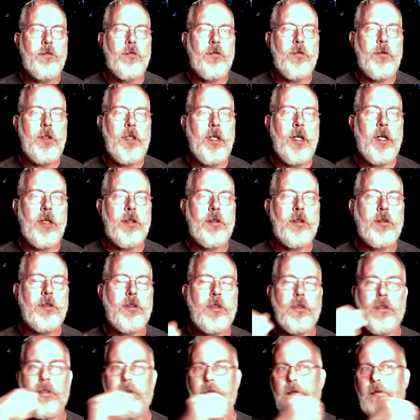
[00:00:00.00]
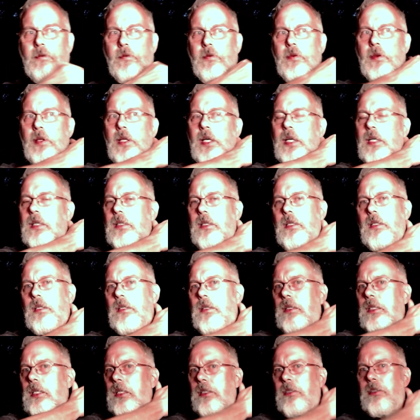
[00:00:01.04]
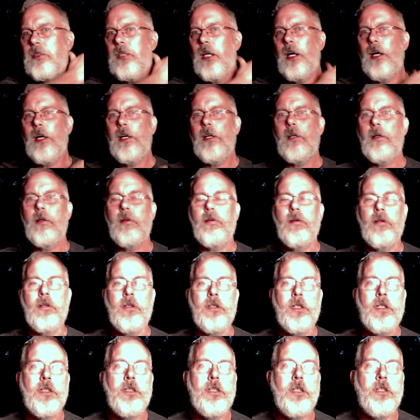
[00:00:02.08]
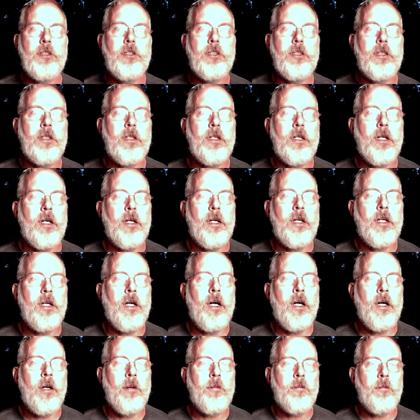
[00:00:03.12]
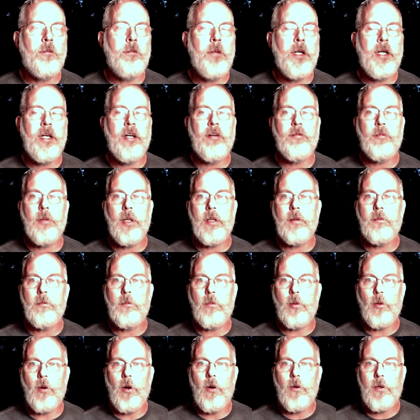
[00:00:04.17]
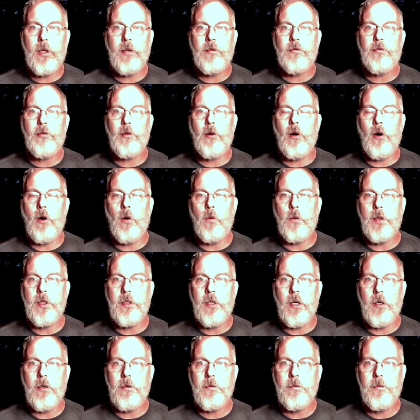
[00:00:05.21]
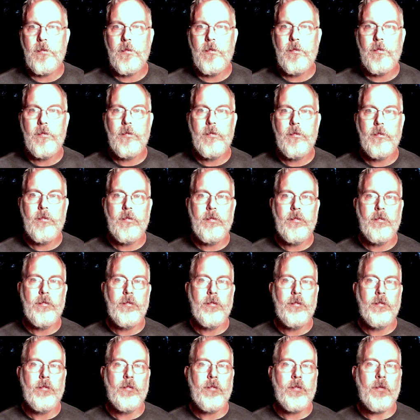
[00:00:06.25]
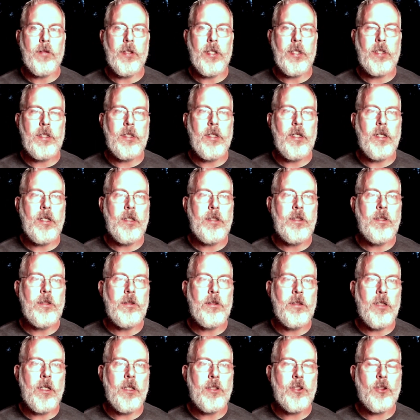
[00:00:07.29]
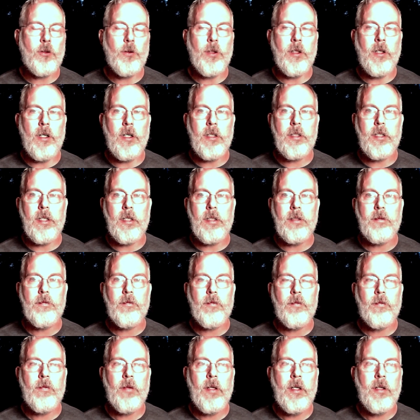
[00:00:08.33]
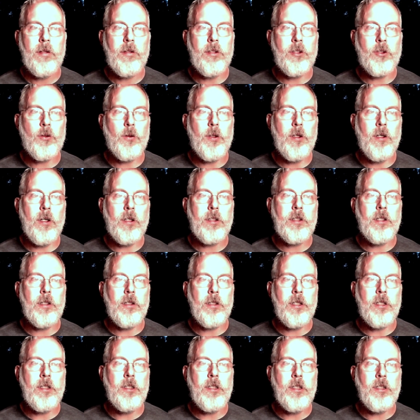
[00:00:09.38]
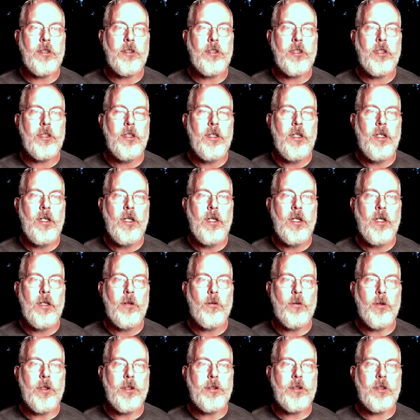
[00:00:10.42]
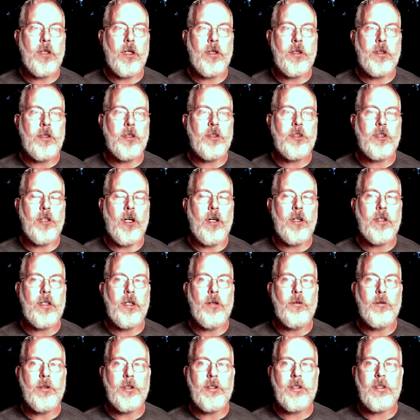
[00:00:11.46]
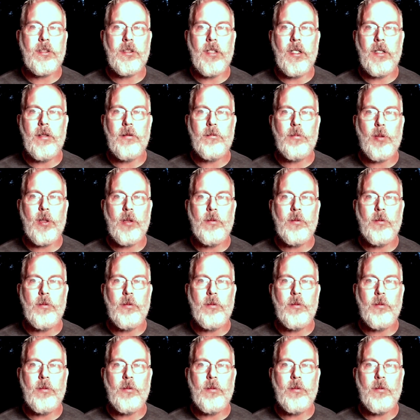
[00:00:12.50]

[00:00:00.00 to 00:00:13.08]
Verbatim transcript: yeah, there's like the entire lineage um, may have been broken for all we know like uh, in uh, Sri Lanka, the Sri Lankan lineage was uh, the Sangha was uh, pretty